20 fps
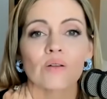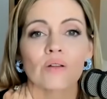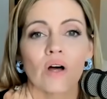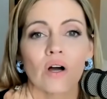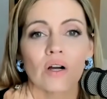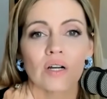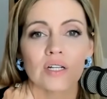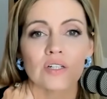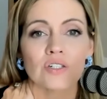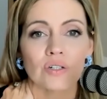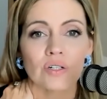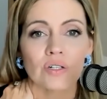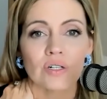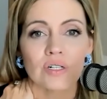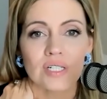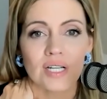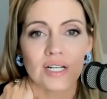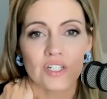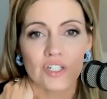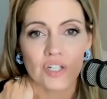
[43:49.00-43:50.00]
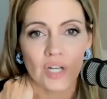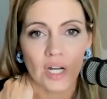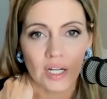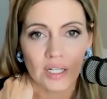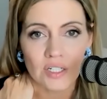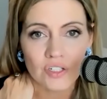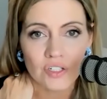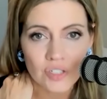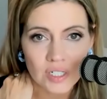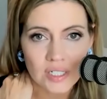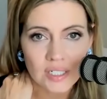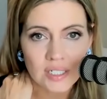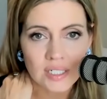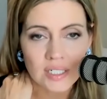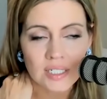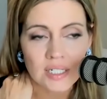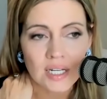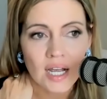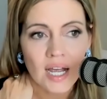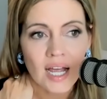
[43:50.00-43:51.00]
long it took us at
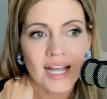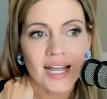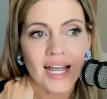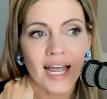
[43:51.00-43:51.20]
challenges, mm-hmm.